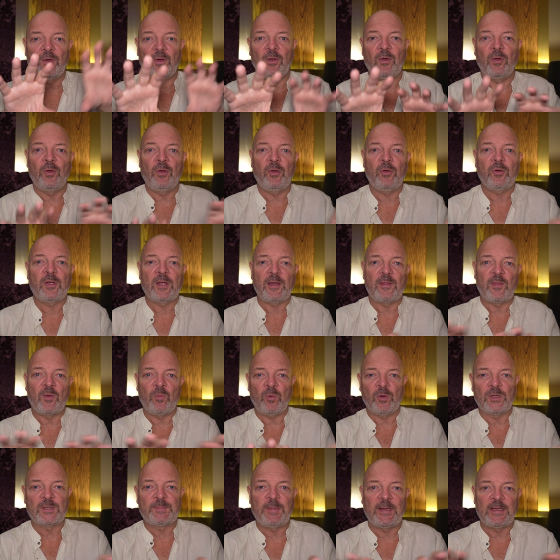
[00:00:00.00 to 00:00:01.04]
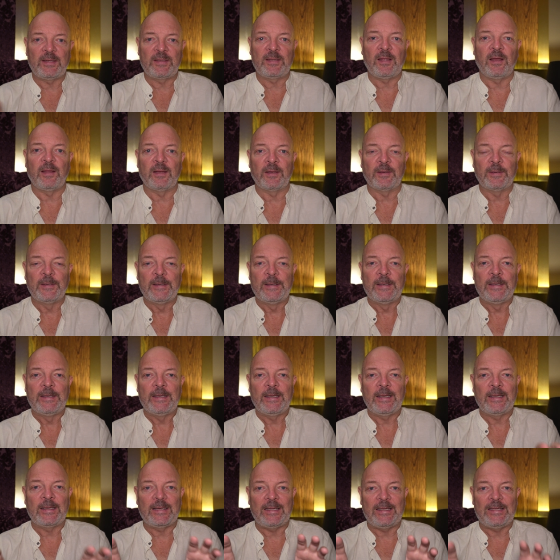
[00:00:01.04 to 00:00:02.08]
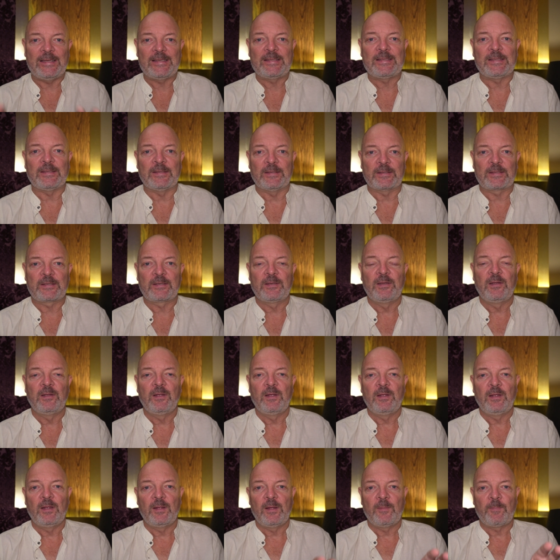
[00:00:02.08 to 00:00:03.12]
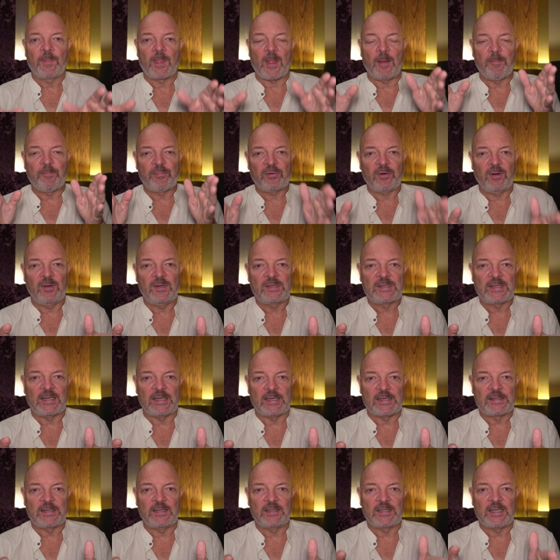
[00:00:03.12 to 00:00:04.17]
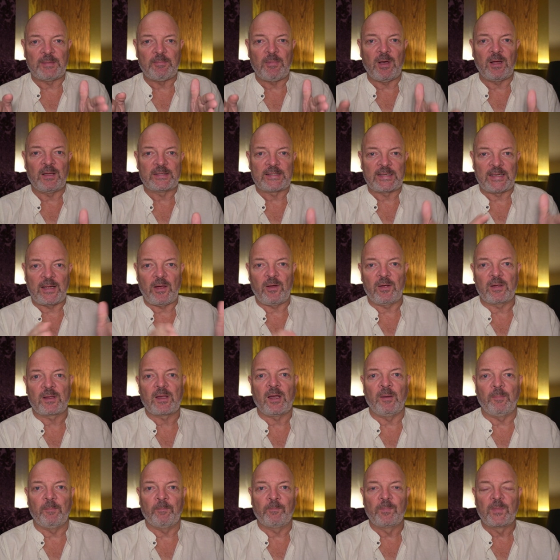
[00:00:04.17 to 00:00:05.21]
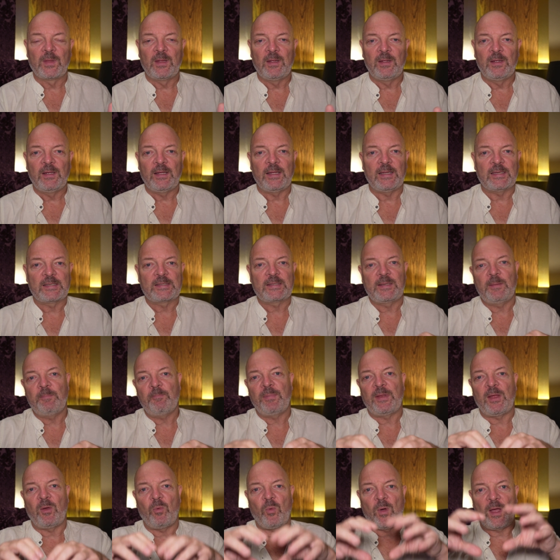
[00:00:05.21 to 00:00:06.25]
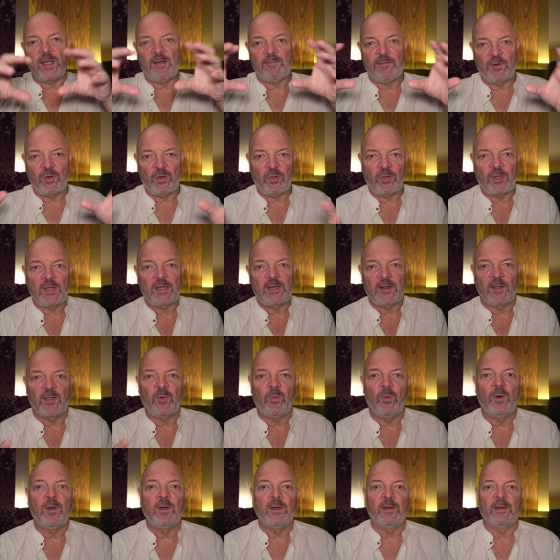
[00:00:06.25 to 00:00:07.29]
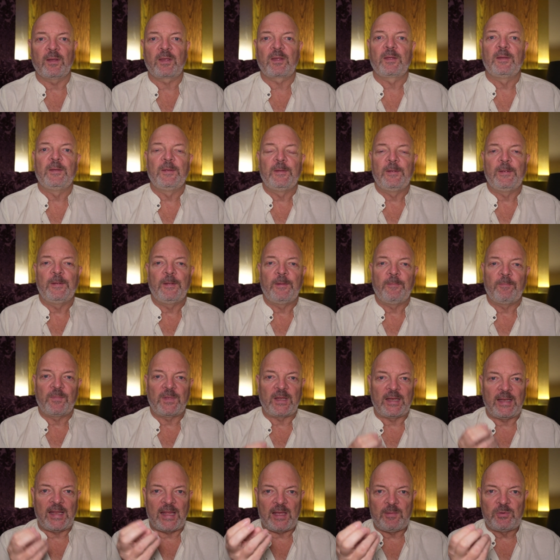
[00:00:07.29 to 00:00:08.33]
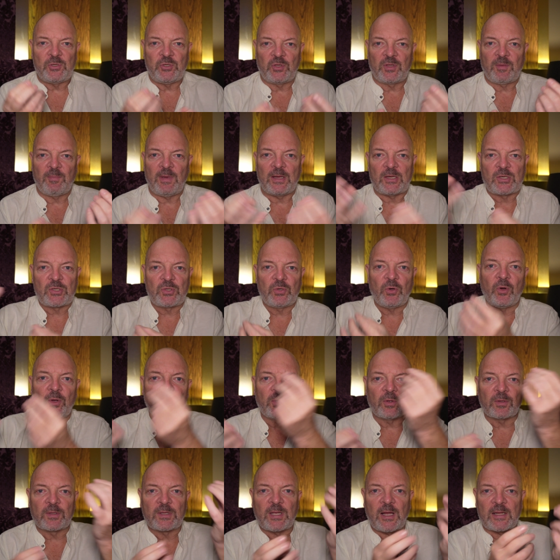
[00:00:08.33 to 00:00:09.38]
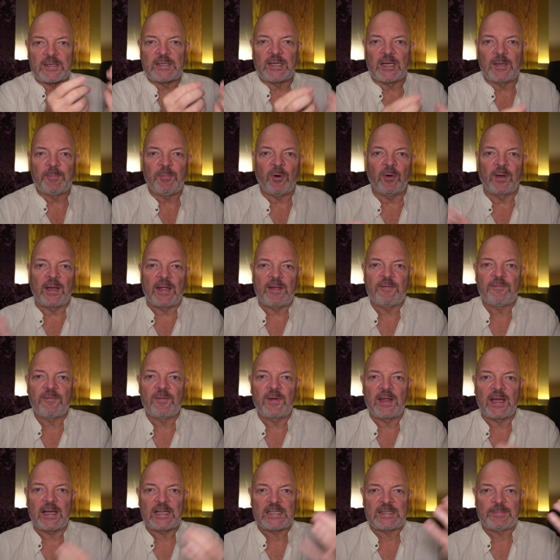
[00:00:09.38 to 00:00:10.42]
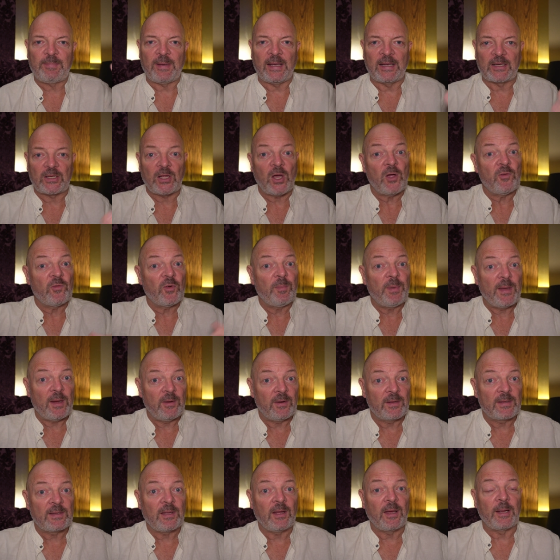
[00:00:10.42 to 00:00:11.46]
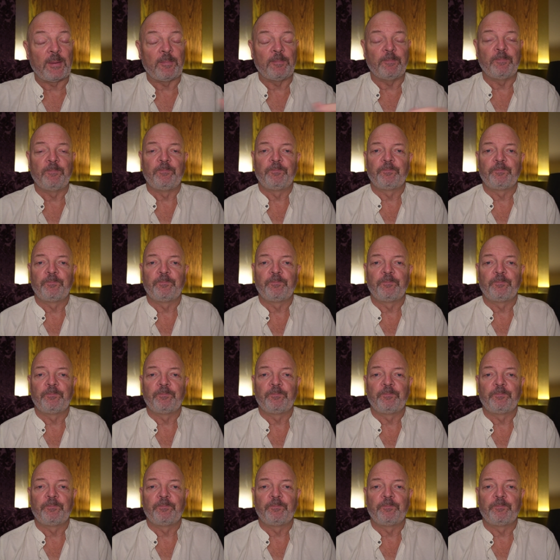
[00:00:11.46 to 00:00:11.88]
look at what's being done. It isn't a process that demands an outcome. It's simply a way of looking at the work that enables you to make sure you're touching upon every aspect over a period of time